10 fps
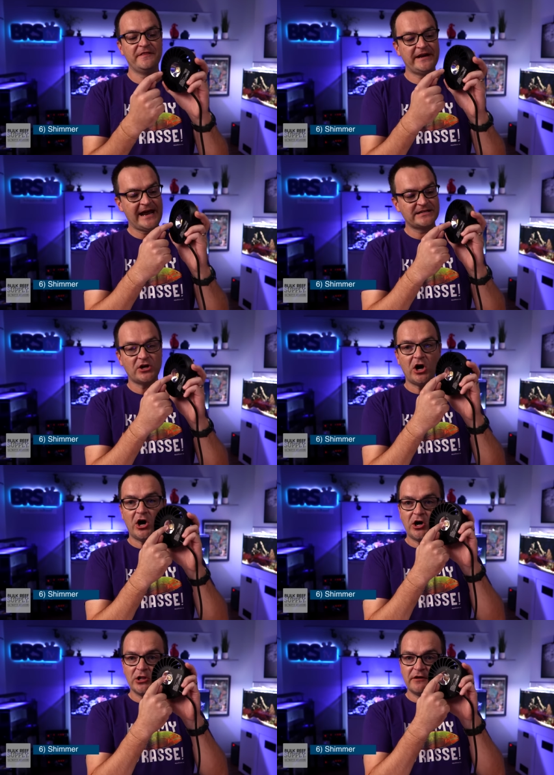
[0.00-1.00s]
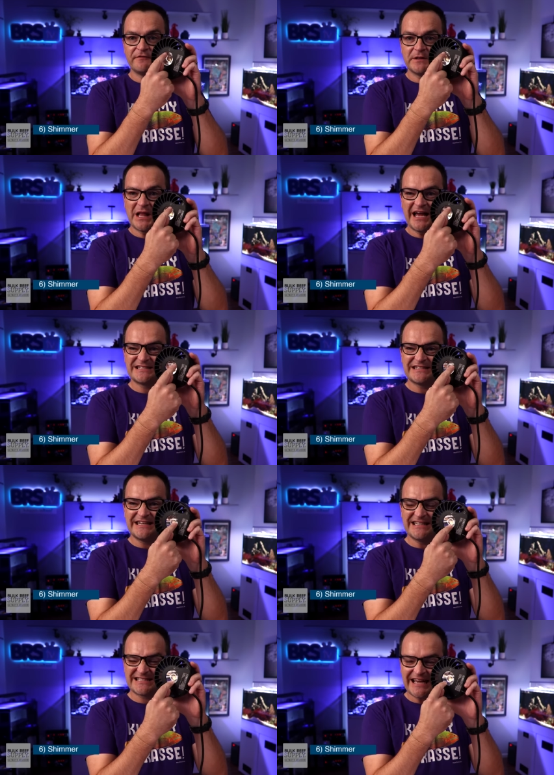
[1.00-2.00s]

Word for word: that has all of the lights in as